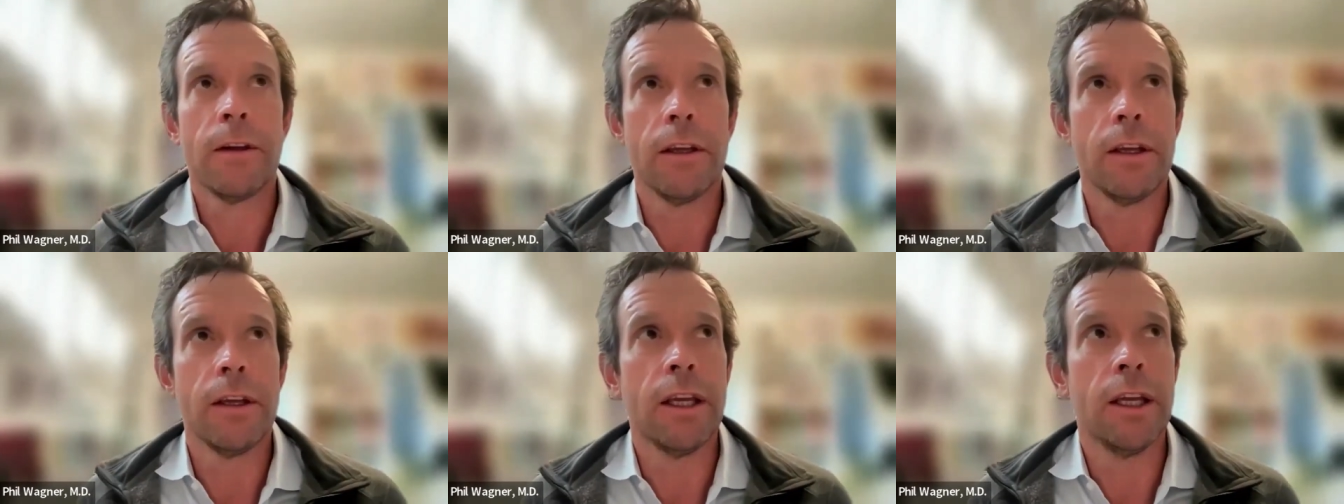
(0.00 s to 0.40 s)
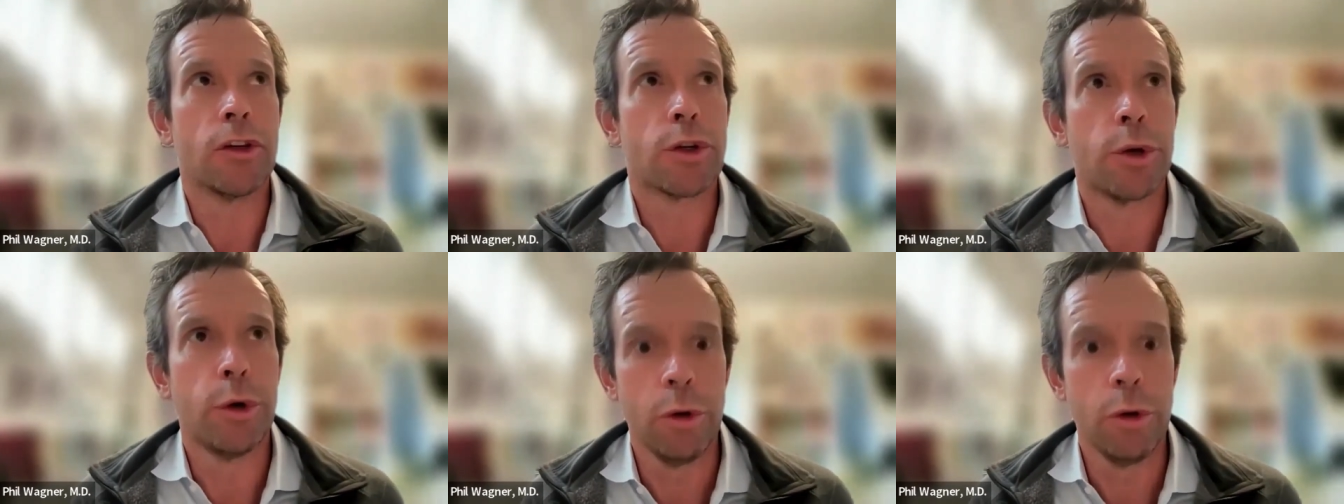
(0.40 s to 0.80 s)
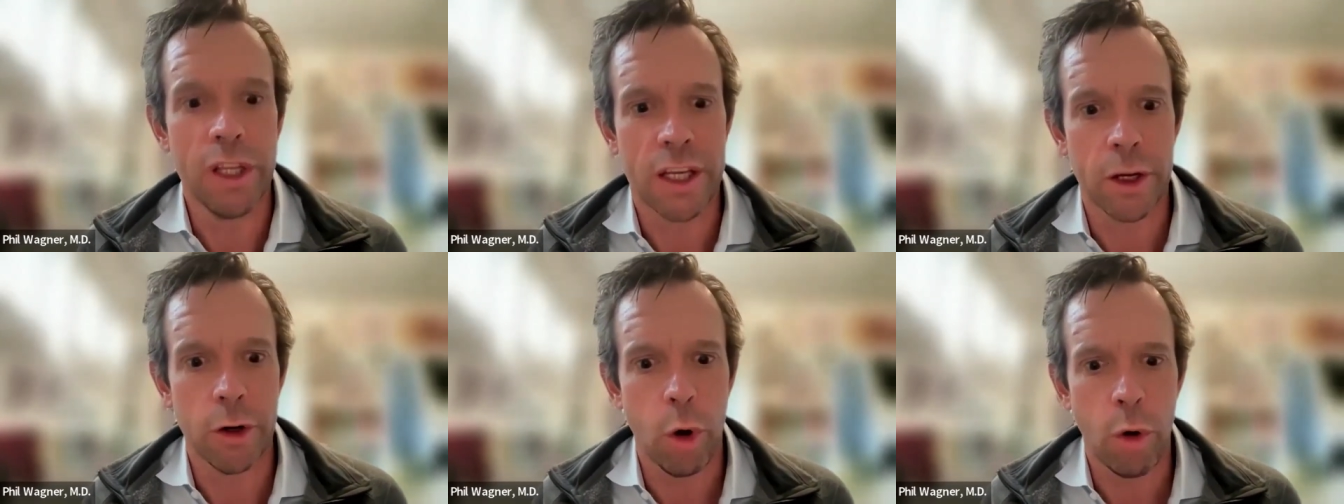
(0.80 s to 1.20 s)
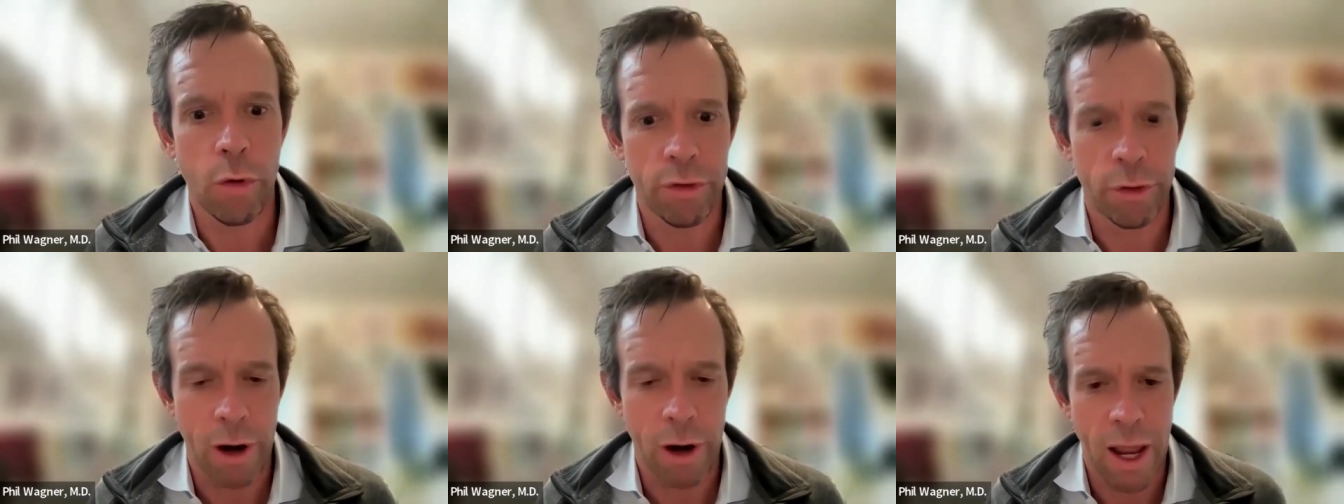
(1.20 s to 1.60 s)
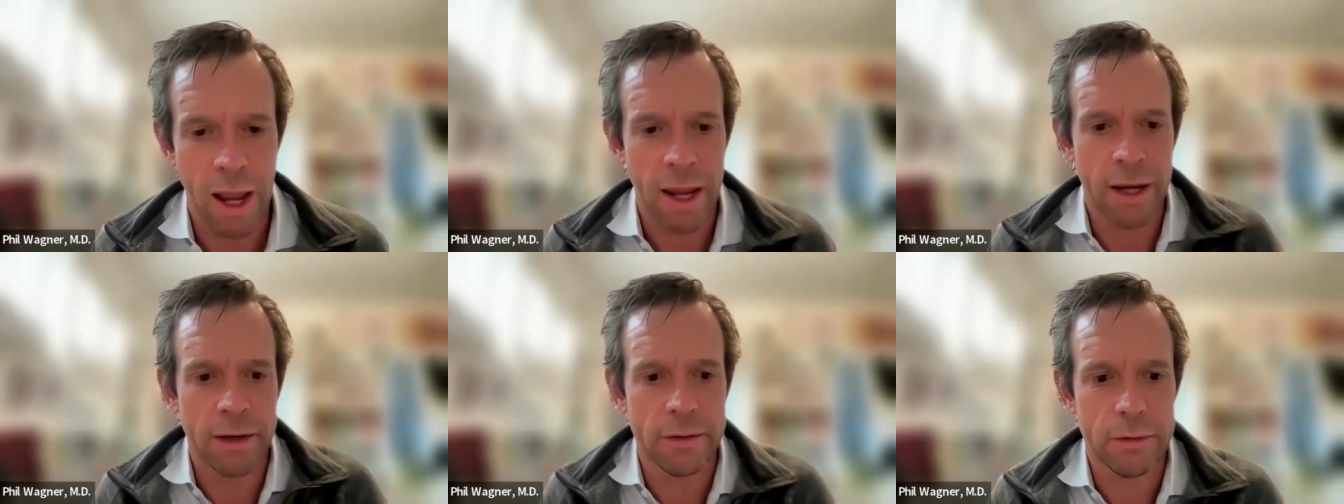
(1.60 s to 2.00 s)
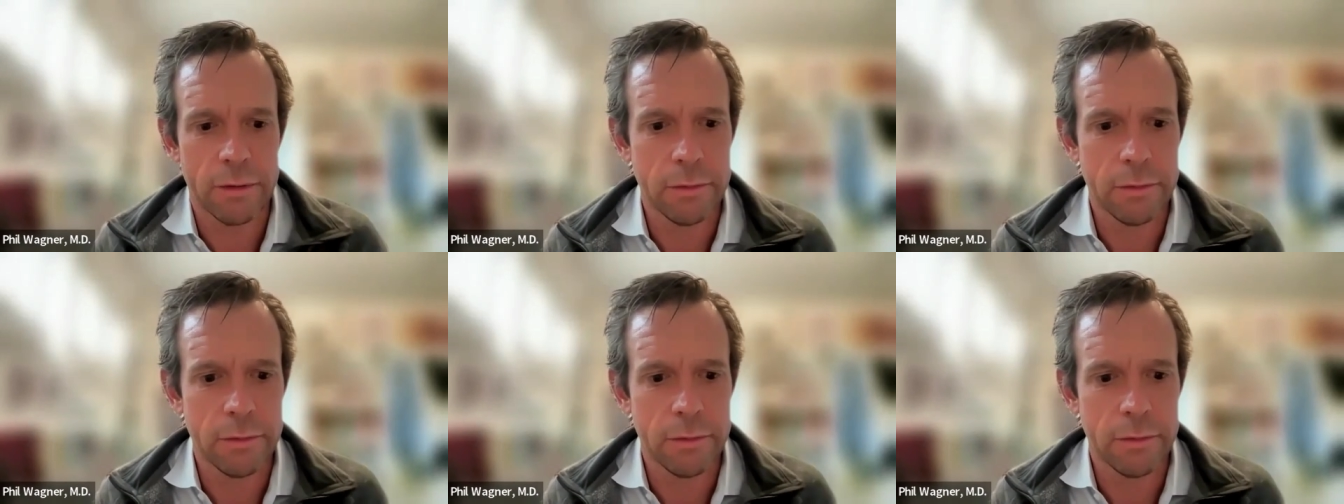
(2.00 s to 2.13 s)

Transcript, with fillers: it truly can override